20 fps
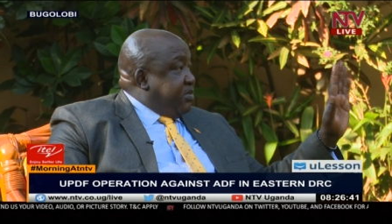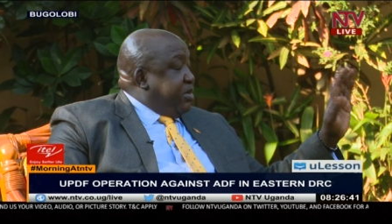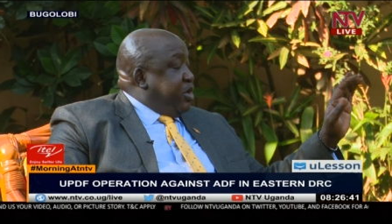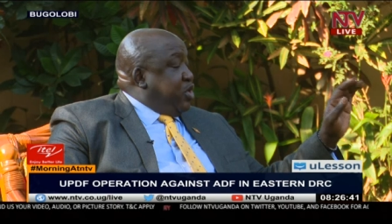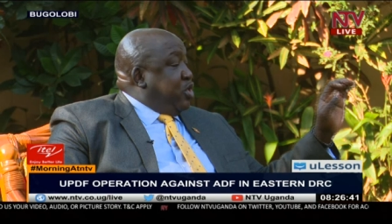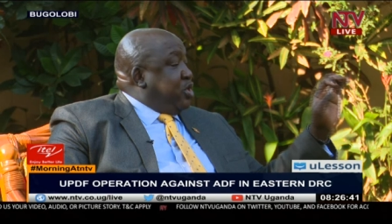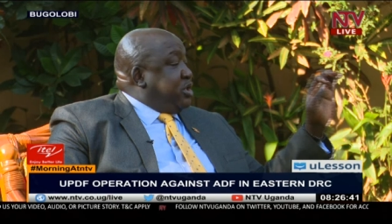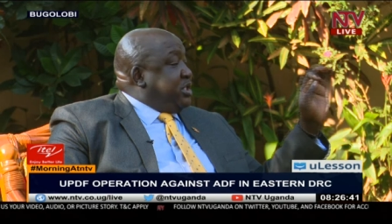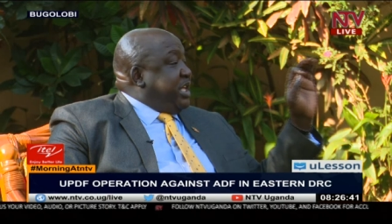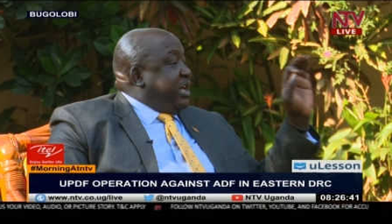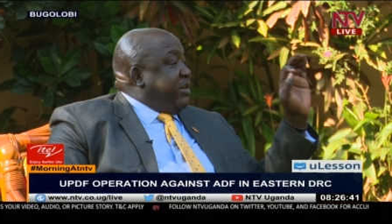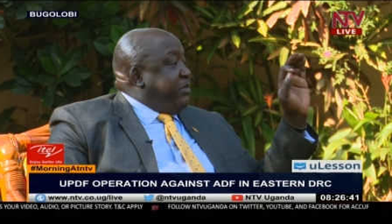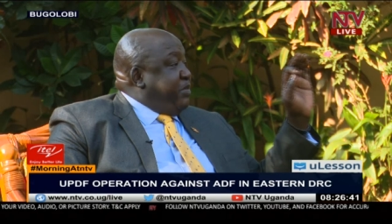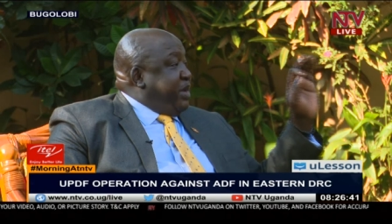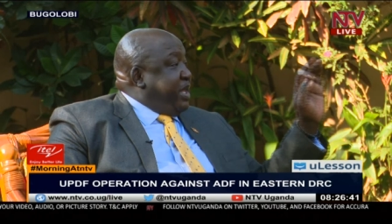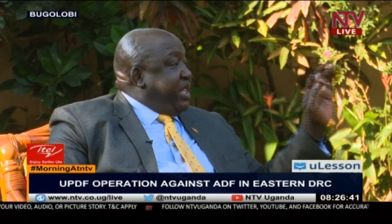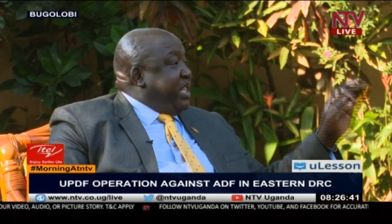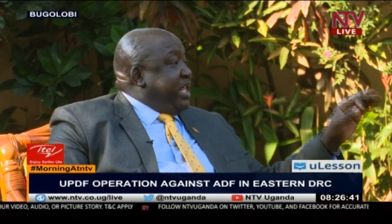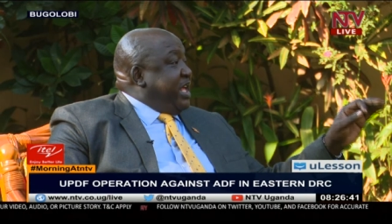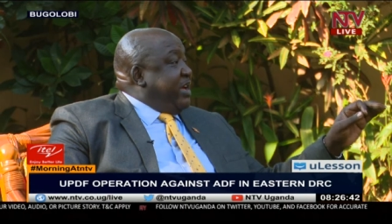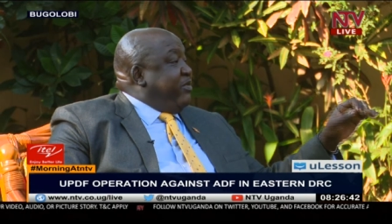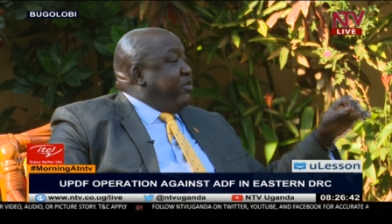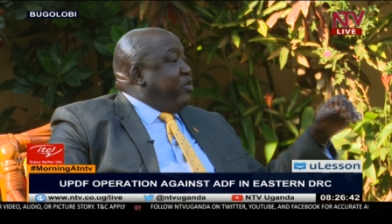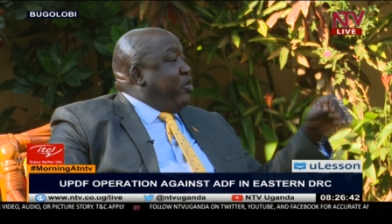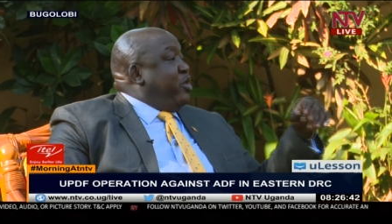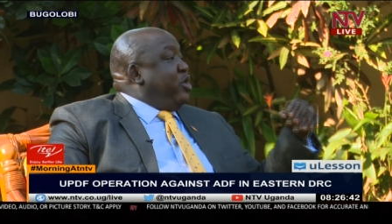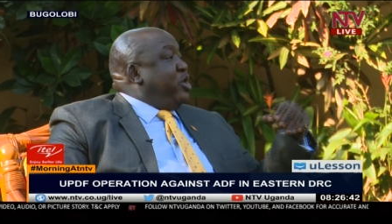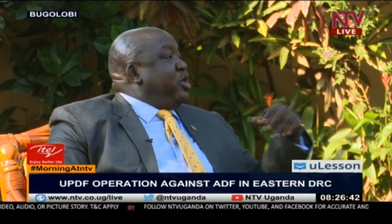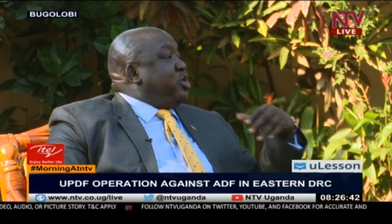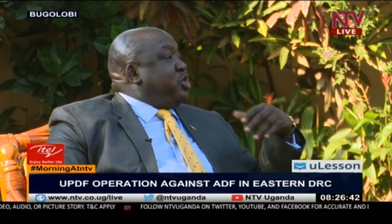because they have been there
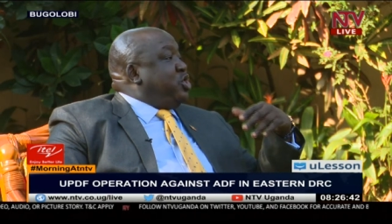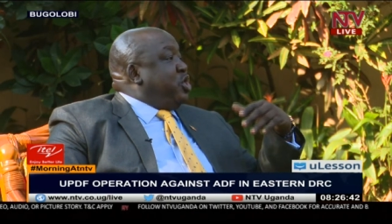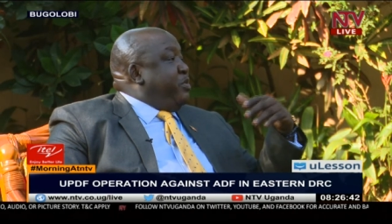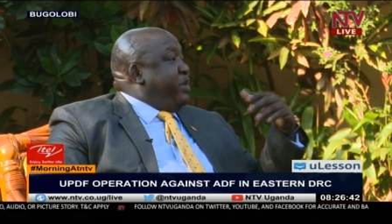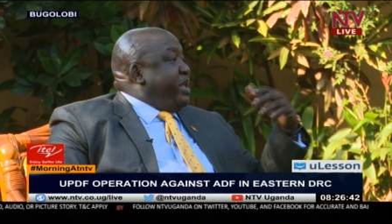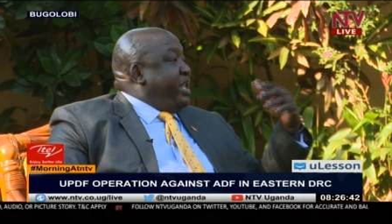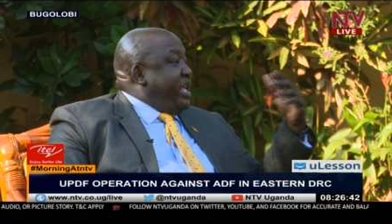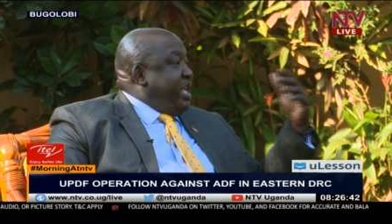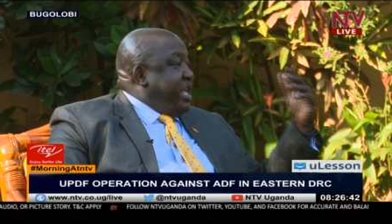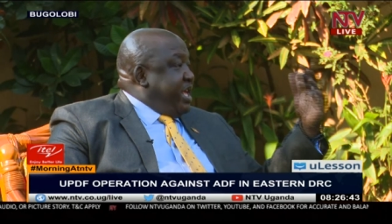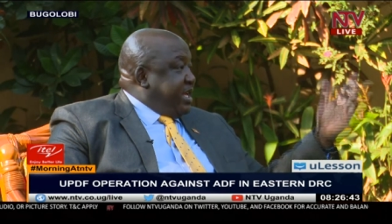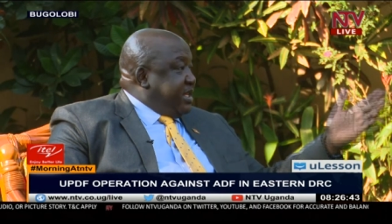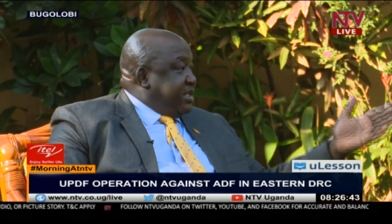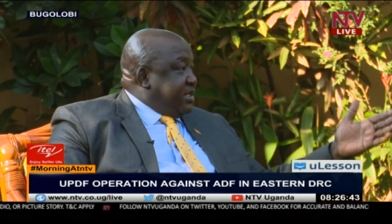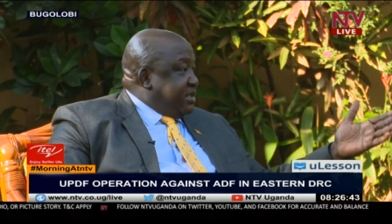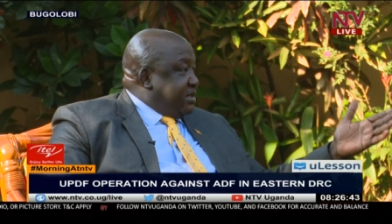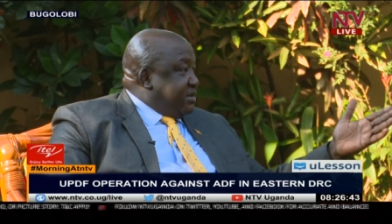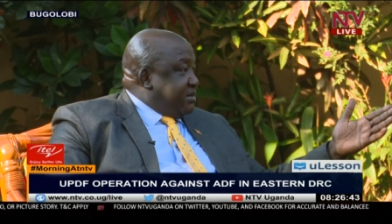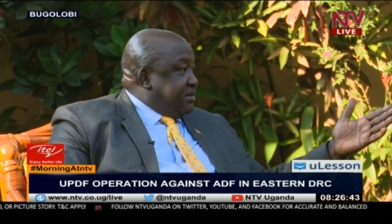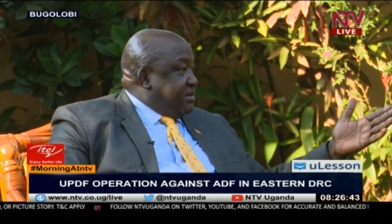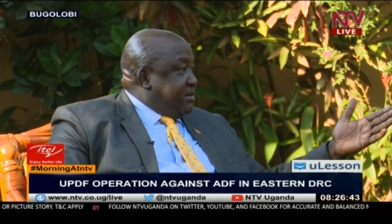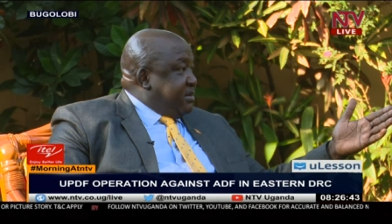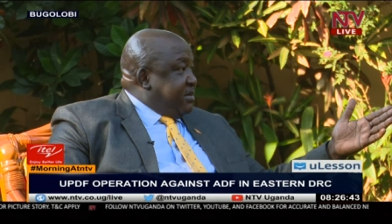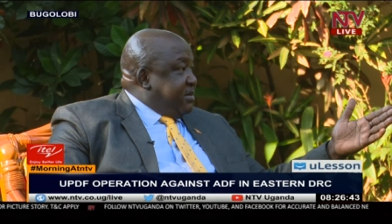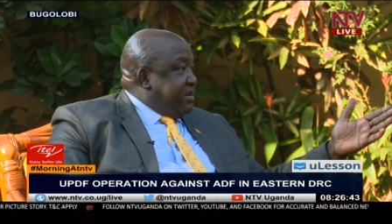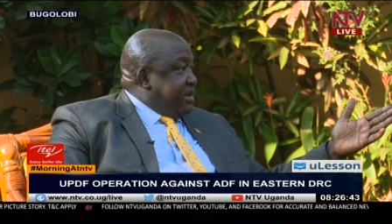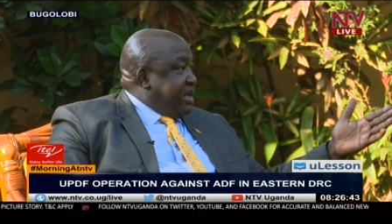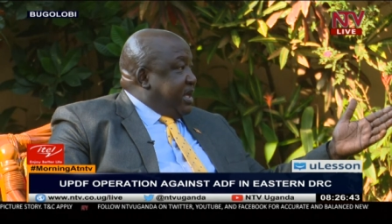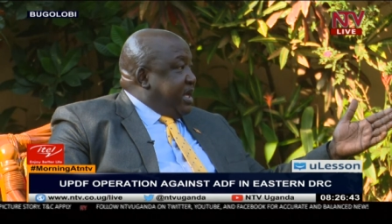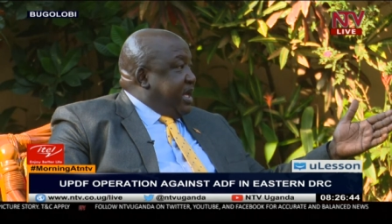for so many years.
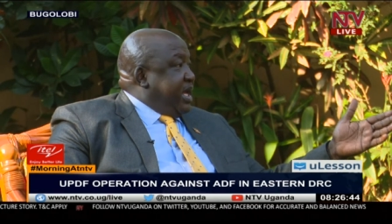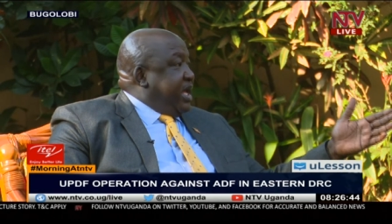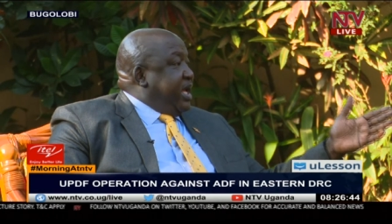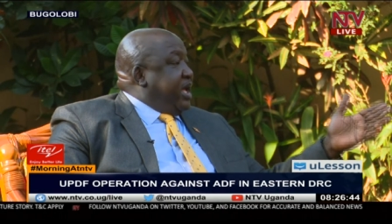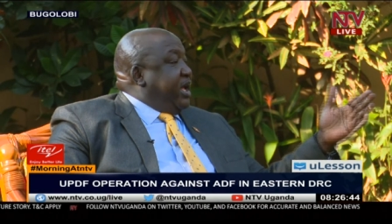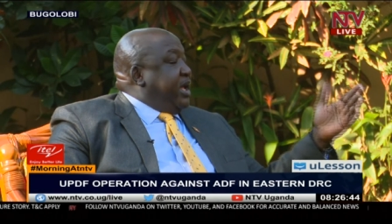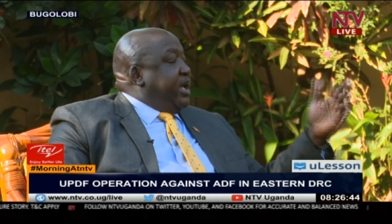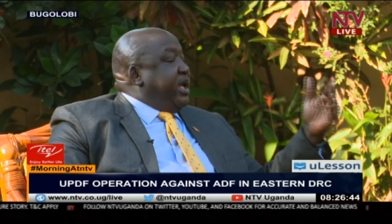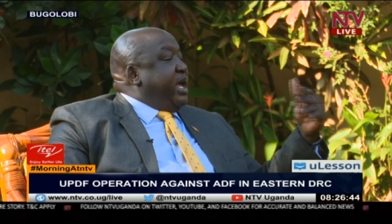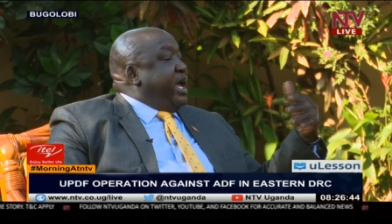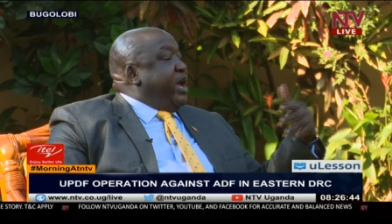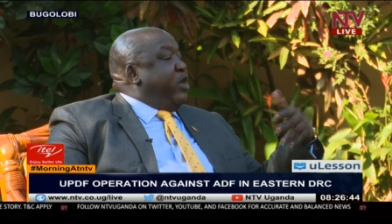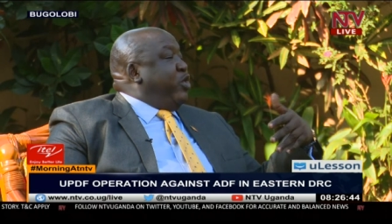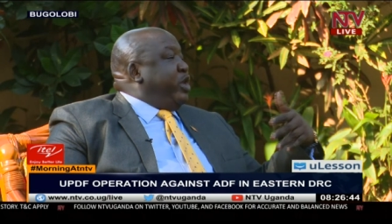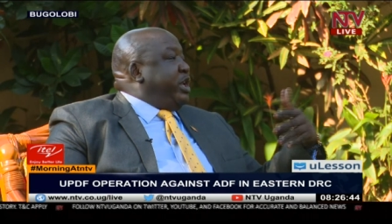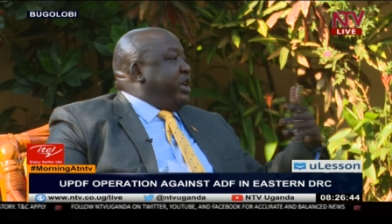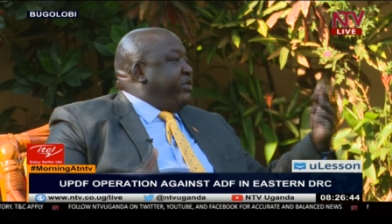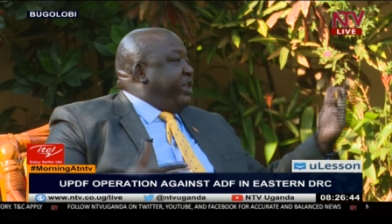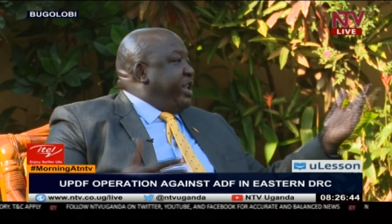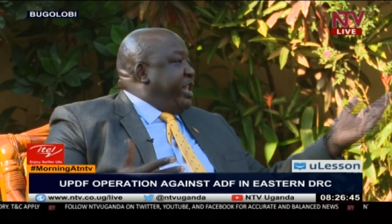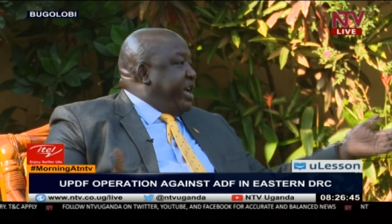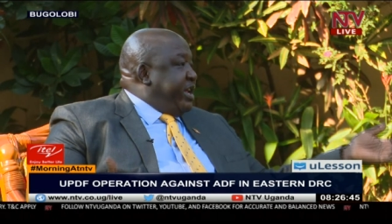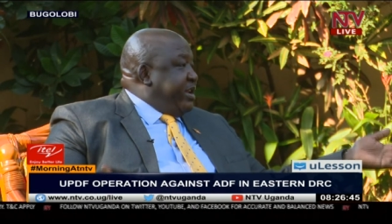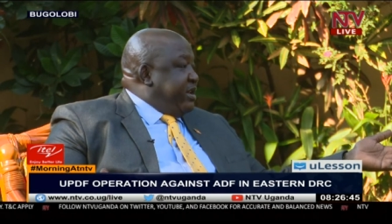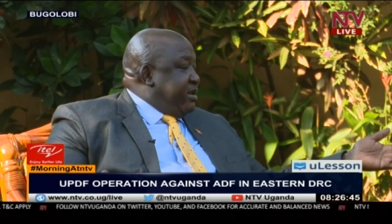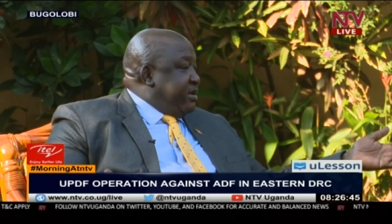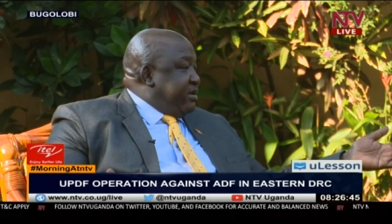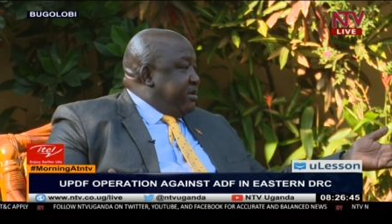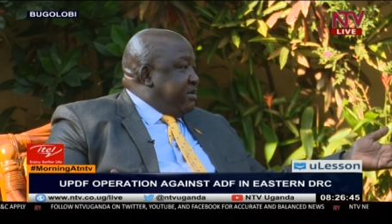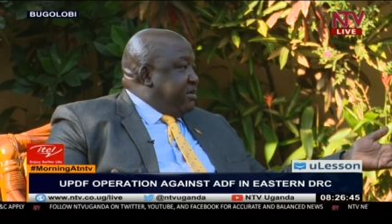About twenty years. And what have they
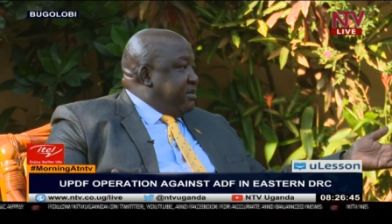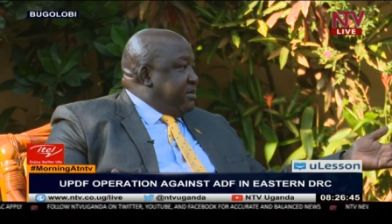done?